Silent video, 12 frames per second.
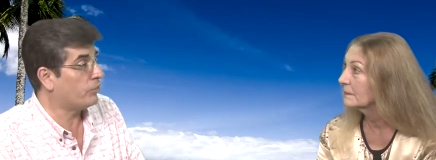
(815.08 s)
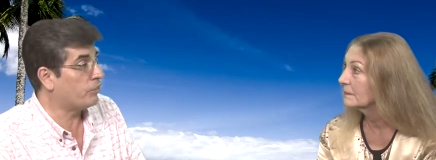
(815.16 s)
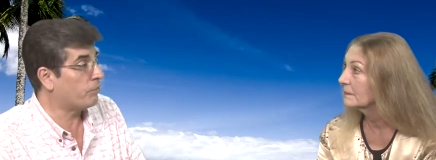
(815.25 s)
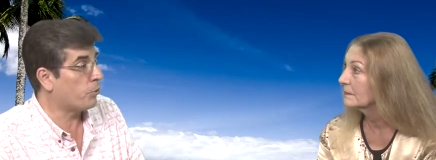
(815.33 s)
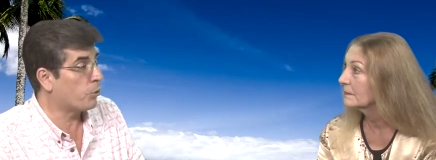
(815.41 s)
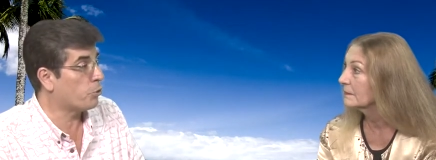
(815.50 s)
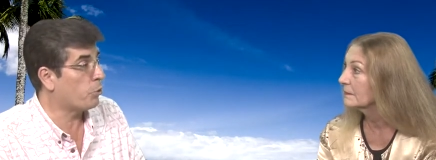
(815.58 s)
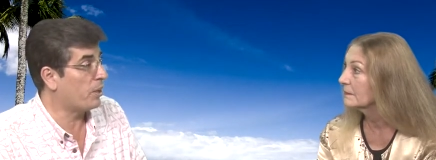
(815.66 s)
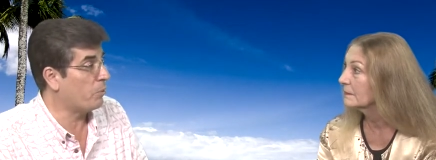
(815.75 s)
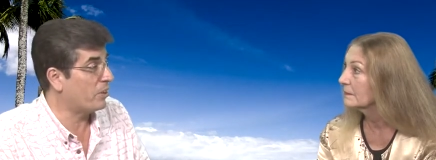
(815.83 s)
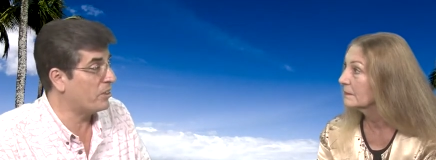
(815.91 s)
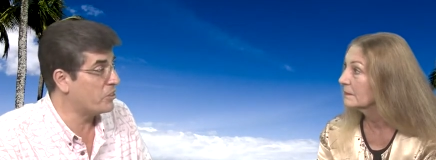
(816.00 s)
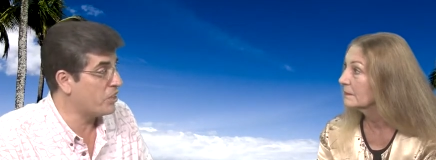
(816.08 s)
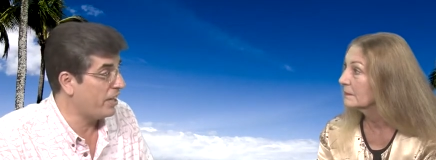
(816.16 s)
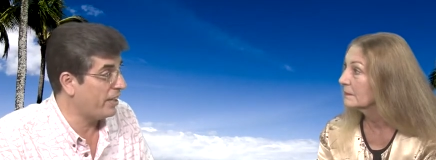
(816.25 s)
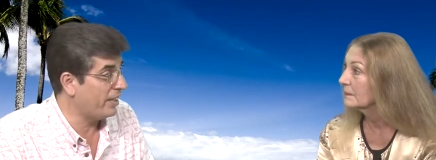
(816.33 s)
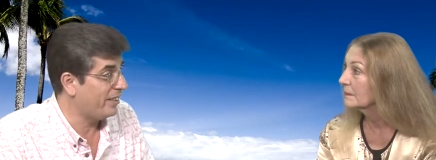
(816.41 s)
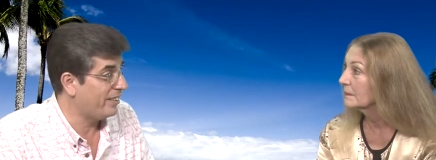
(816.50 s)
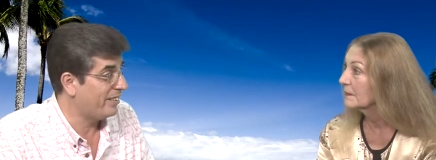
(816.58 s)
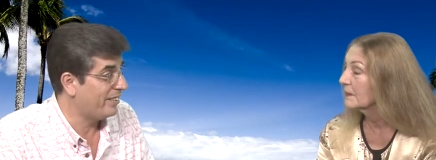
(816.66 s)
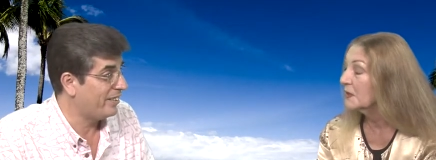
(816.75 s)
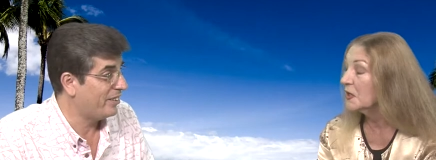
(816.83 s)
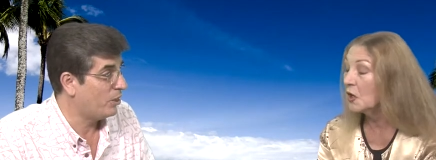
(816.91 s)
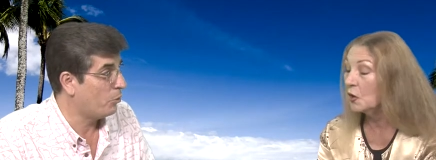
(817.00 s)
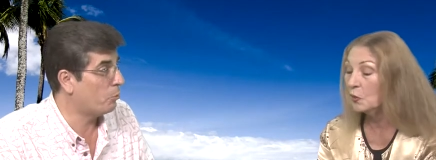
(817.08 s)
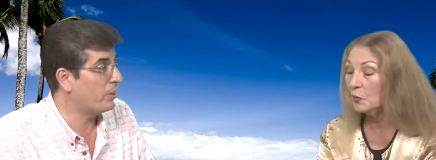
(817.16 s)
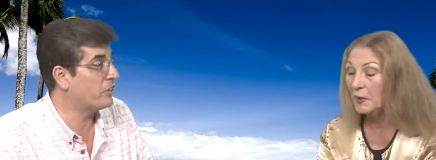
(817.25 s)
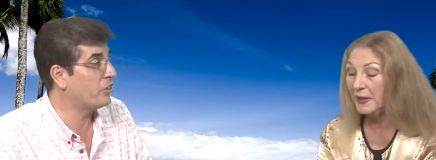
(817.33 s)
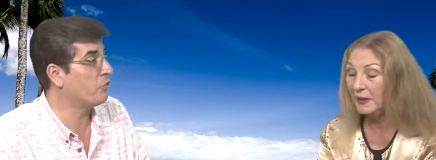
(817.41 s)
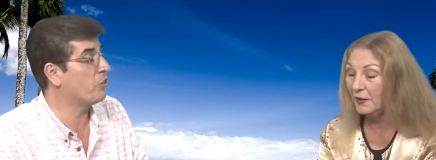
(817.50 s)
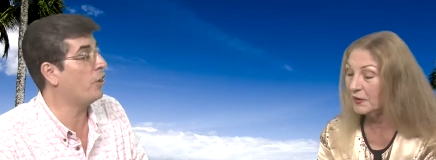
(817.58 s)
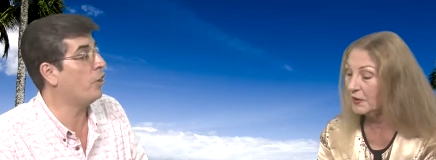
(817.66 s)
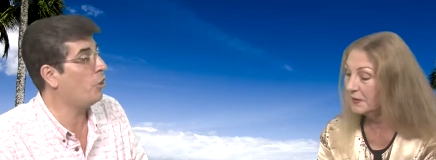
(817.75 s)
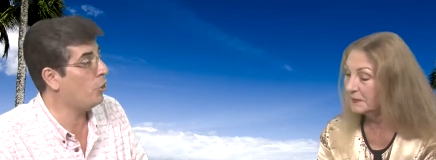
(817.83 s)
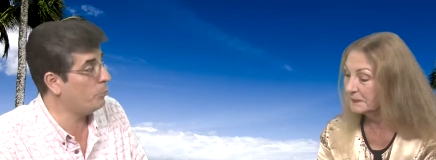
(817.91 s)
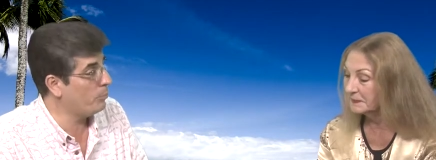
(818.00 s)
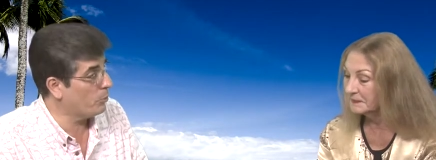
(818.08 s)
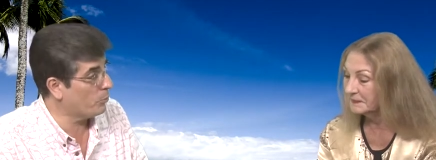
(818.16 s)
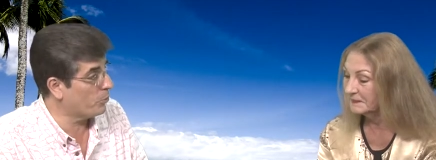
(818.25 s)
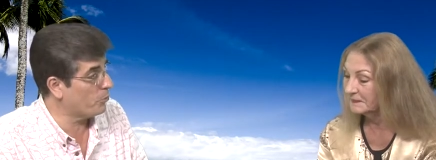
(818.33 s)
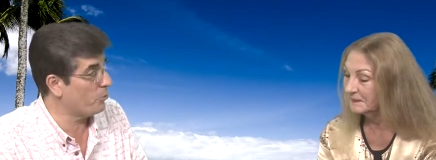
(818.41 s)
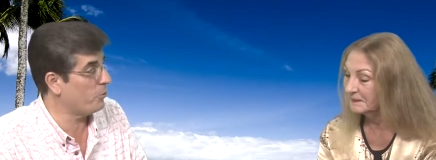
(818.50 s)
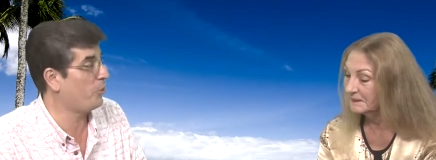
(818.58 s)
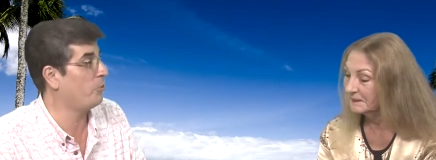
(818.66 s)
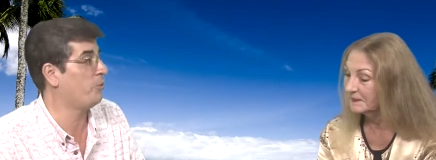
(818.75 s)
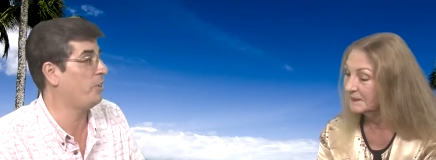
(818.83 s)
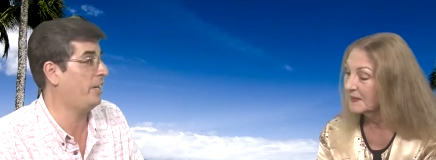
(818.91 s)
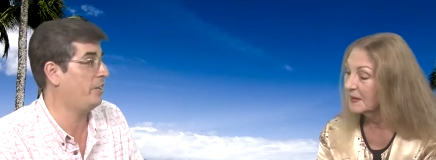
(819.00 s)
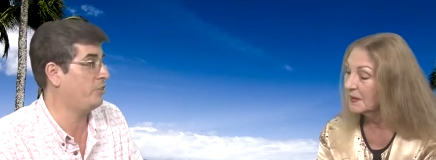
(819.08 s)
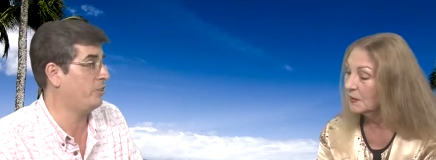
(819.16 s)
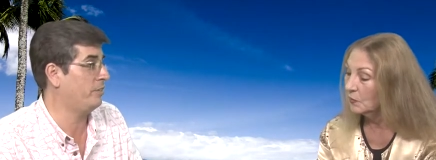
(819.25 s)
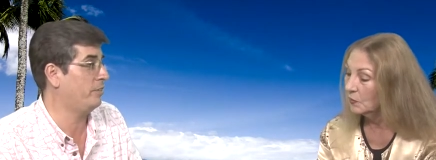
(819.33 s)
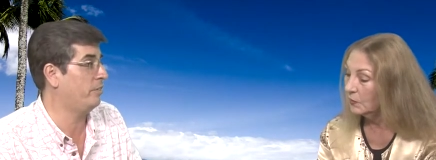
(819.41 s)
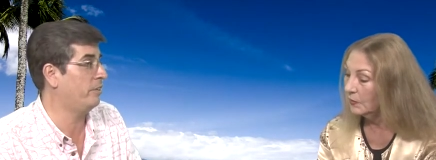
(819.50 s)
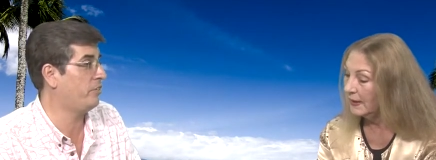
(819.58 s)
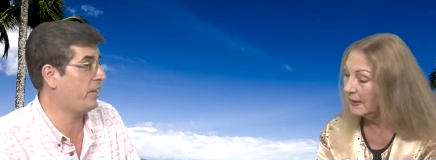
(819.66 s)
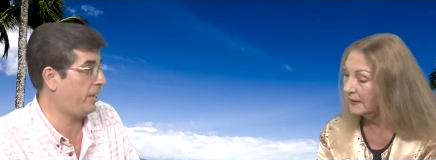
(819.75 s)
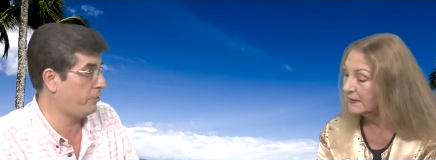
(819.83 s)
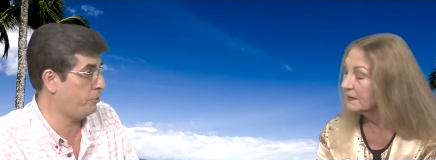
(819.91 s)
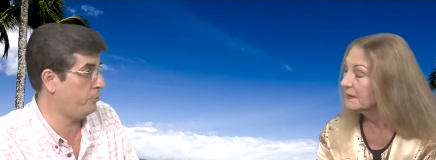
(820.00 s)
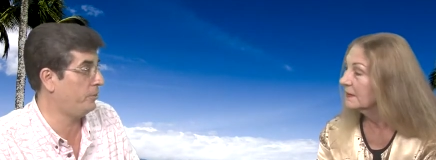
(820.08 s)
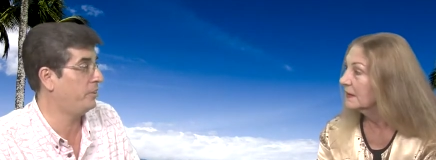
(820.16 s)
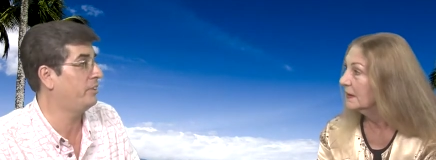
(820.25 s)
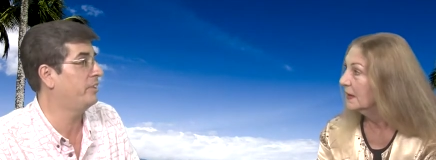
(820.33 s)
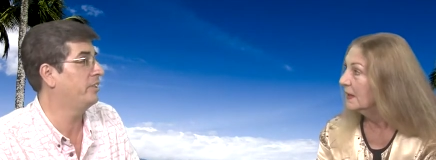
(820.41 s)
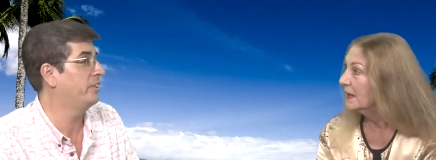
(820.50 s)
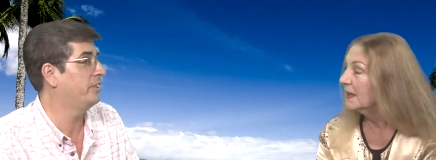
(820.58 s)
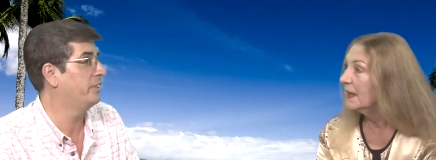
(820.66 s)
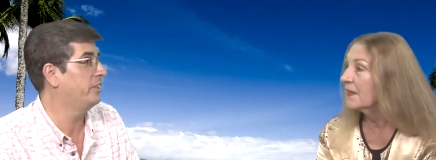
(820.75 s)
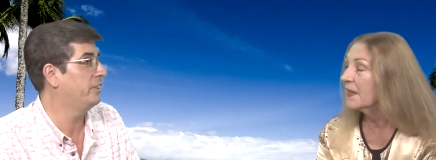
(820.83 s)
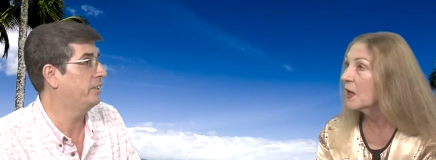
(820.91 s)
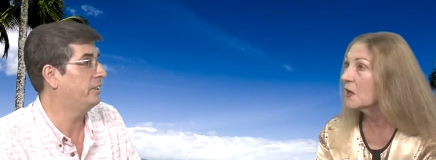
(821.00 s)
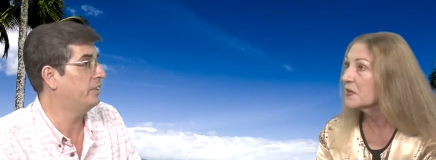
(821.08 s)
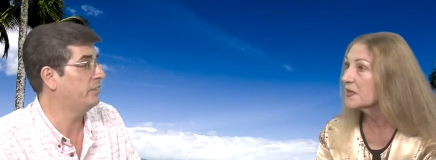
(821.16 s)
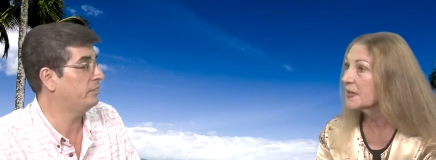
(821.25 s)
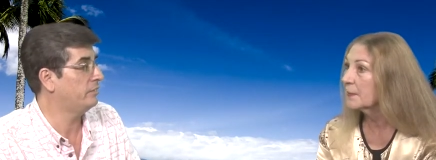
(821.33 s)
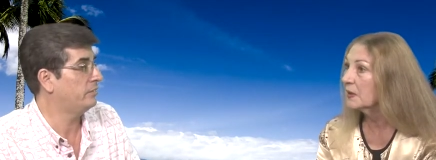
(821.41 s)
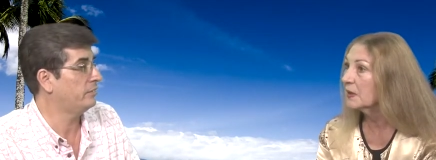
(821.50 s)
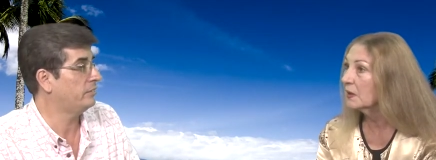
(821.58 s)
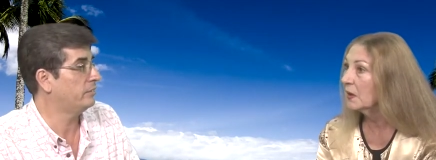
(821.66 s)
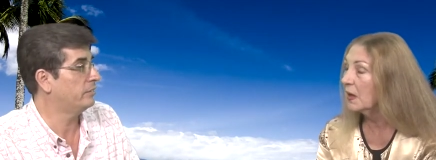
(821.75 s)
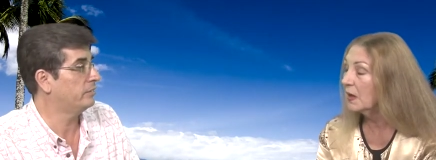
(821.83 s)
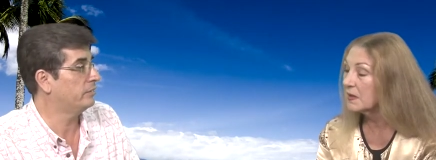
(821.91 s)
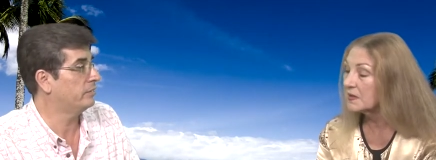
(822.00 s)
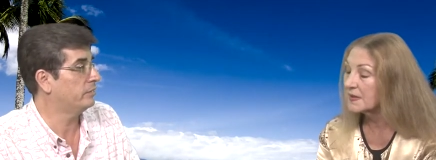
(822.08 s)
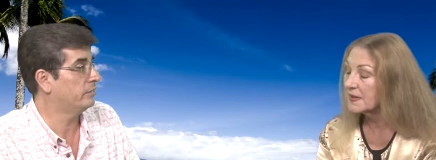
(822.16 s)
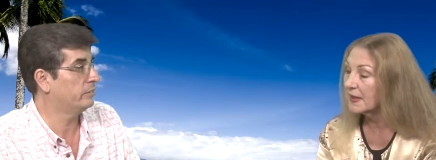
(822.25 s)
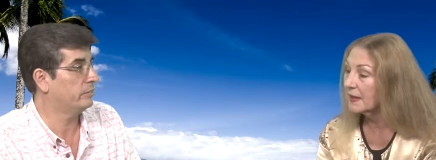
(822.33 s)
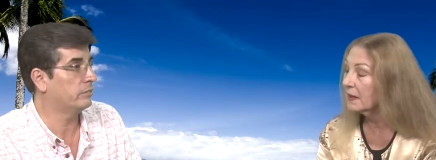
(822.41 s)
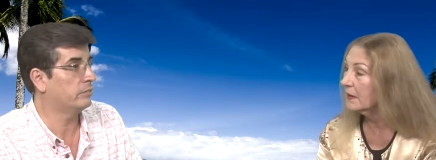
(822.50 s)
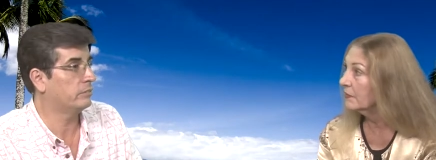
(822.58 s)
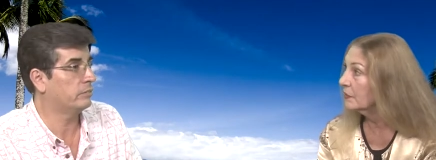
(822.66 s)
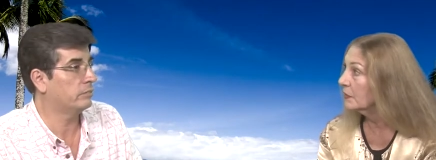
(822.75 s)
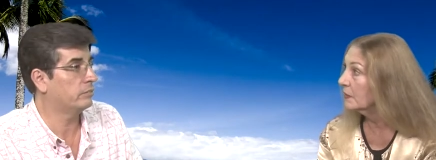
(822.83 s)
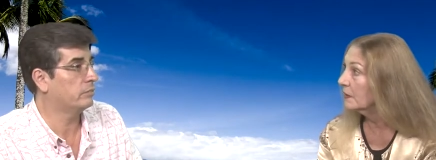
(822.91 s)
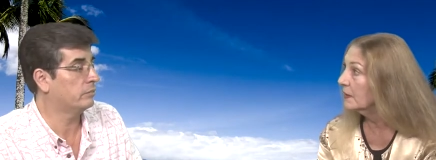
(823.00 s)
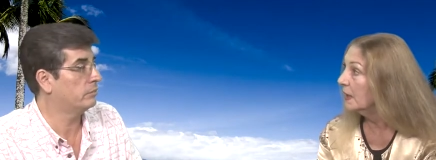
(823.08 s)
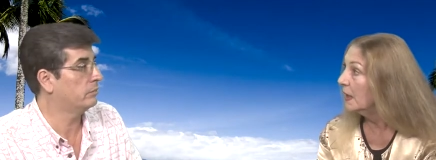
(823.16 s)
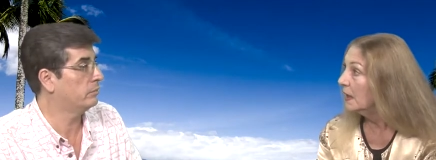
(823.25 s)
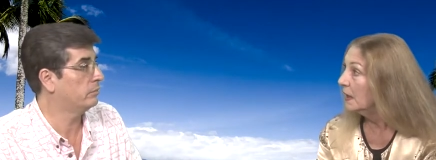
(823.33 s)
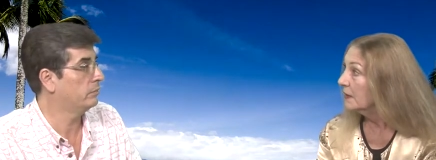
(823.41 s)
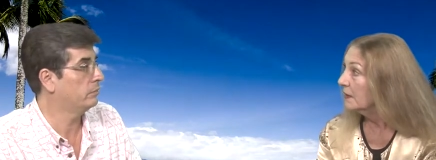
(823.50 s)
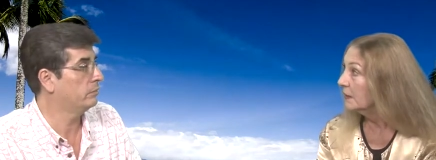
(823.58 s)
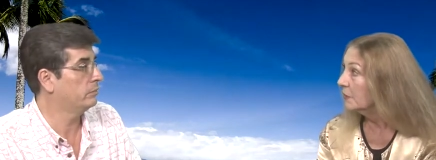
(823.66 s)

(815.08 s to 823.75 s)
Speaker 1: in 421J. No, which is the not. homeowners association right. statute.
Speaker 2: Yeah, they are separate laws that govern, you know,